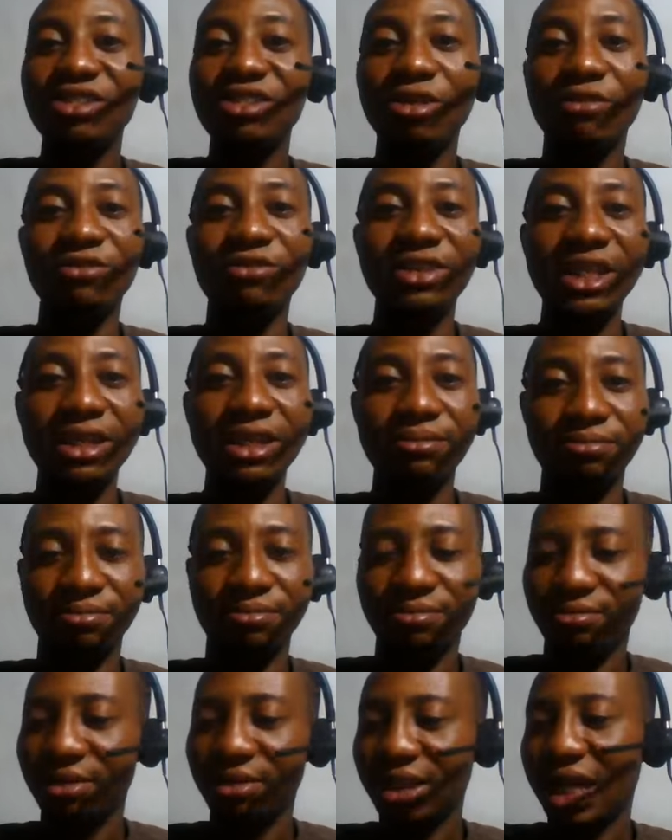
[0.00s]
of
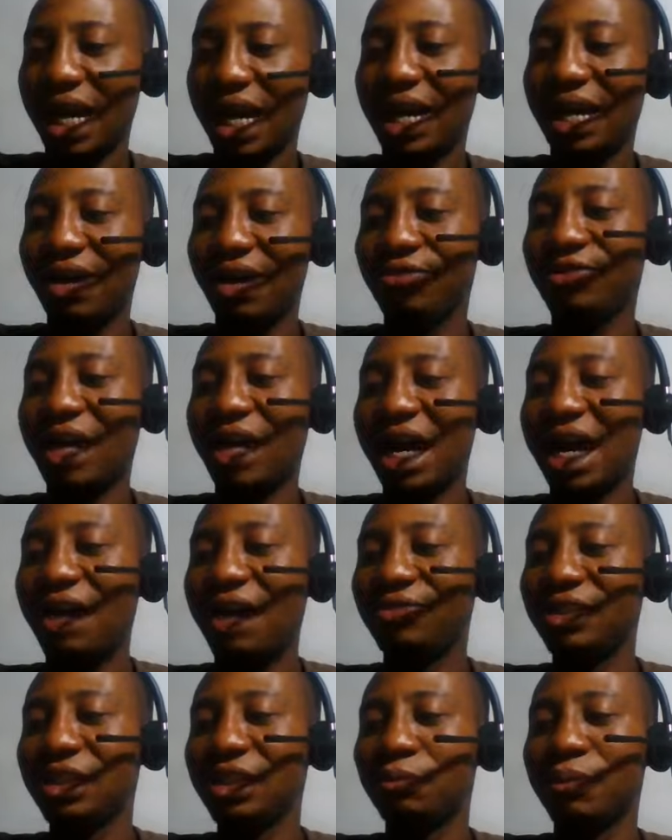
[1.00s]
name. I
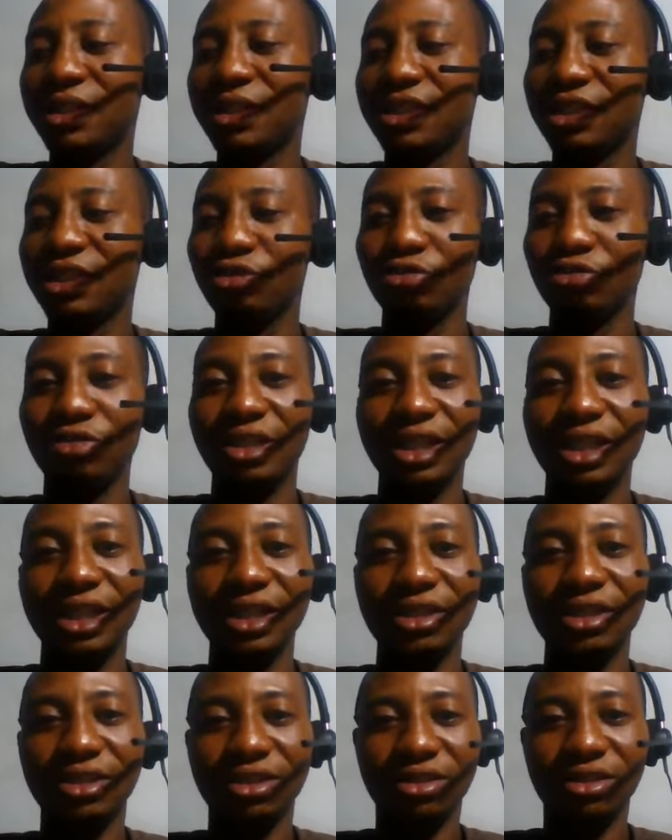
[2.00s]
have this person
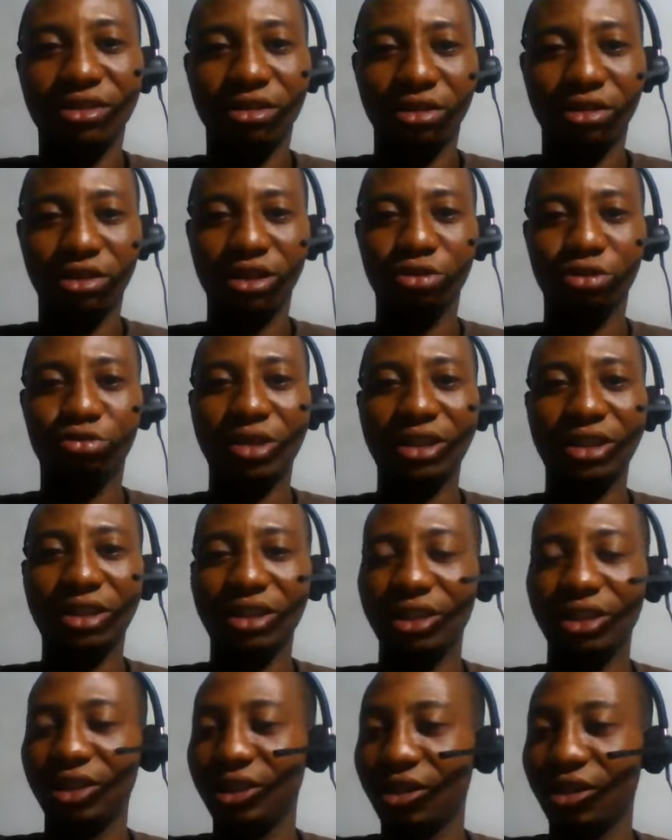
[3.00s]
today on
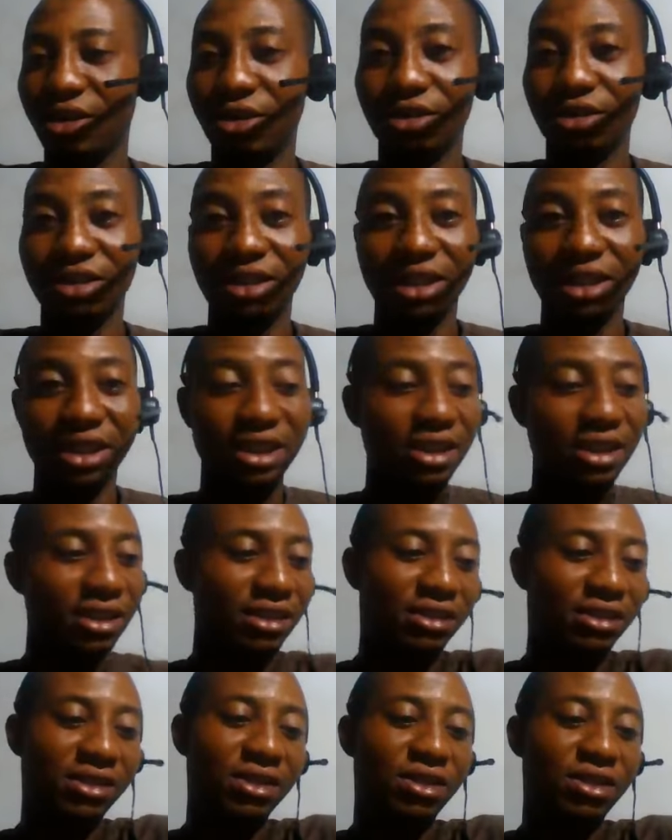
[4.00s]
the
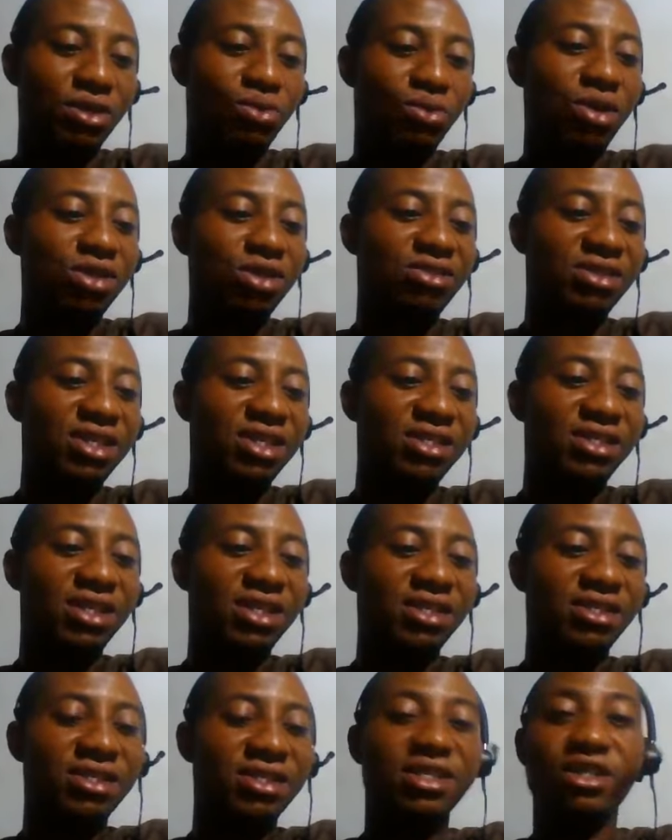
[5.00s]
what's today's
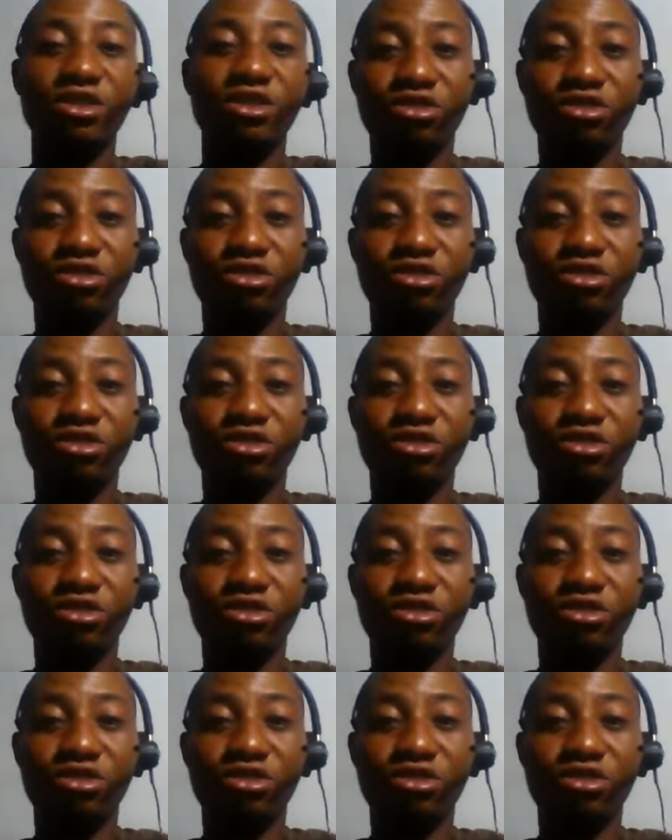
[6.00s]
date,